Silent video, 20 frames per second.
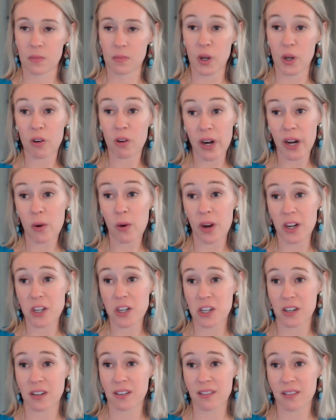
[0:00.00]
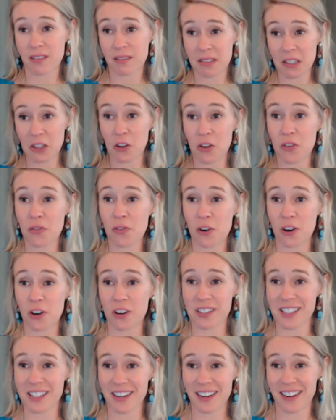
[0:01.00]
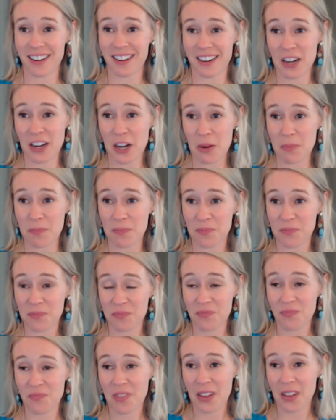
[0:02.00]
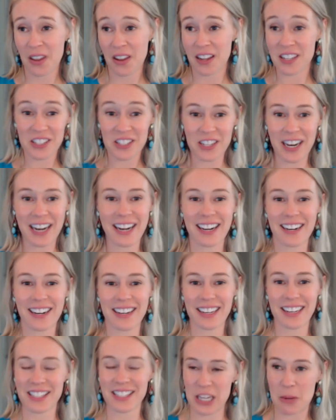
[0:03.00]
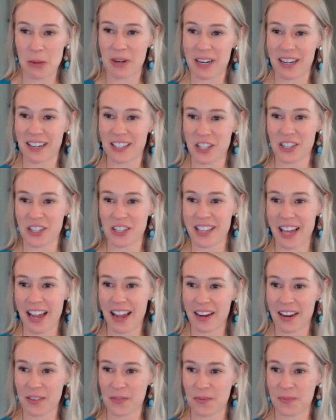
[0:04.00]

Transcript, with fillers: A great question. Look forward to um, a study examining just that.